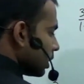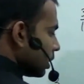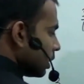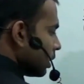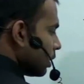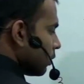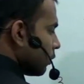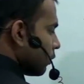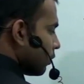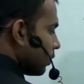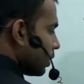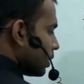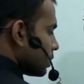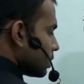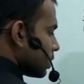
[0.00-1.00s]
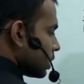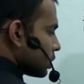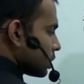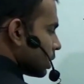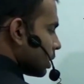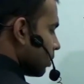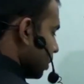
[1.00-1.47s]
the first
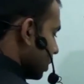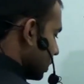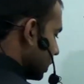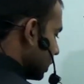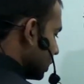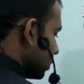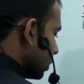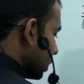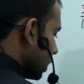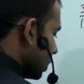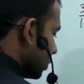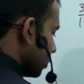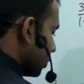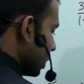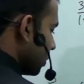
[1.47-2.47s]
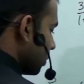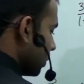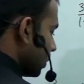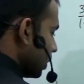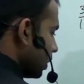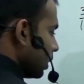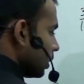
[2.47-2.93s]
rational number. Then the second step.
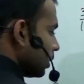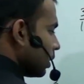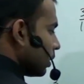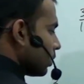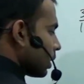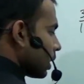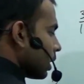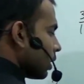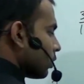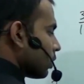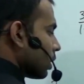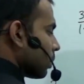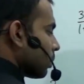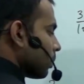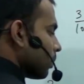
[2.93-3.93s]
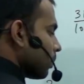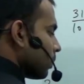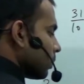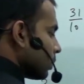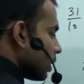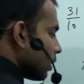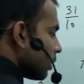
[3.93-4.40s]

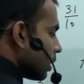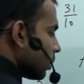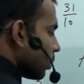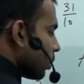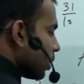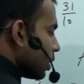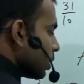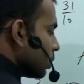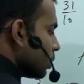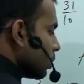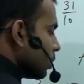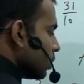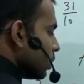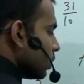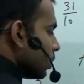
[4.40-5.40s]
7 upon 2